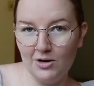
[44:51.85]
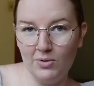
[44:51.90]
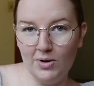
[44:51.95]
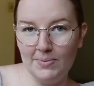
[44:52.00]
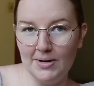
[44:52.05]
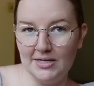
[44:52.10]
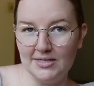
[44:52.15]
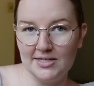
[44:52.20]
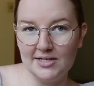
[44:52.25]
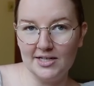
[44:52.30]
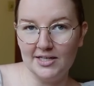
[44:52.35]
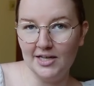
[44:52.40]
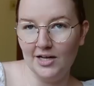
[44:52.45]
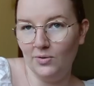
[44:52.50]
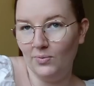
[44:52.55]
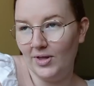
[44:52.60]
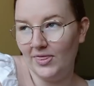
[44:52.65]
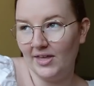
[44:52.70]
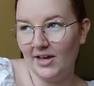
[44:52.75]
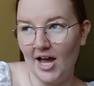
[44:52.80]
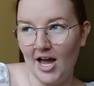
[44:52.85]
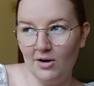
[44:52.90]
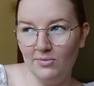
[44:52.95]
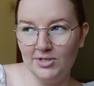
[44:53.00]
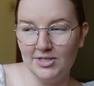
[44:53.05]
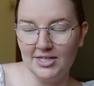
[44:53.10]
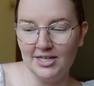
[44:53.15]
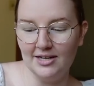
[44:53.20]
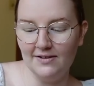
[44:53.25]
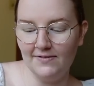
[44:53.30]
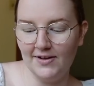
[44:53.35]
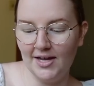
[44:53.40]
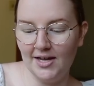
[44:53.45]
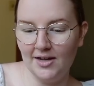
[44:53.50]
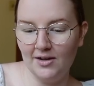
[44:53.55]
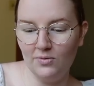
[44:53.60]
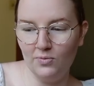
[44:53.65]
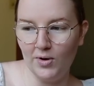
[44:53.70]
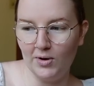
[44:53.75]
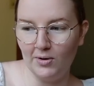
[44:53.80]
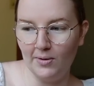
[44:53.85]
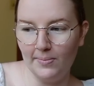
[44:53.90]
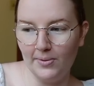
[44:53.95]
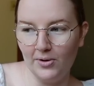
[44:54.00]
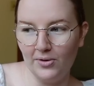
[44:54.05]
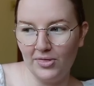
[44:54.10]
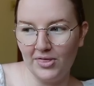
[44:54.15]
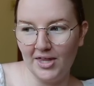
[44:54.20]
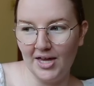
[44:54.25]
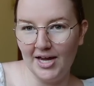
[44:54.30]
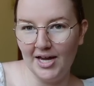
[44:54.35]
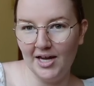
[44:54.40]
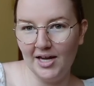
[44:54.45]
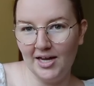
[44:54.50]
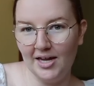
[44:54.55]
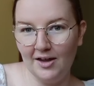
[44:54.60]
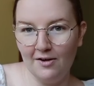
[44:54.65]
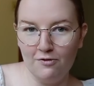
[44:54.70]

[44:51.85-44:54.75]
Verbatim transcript: We basically, when the guy was leaving, we were both like,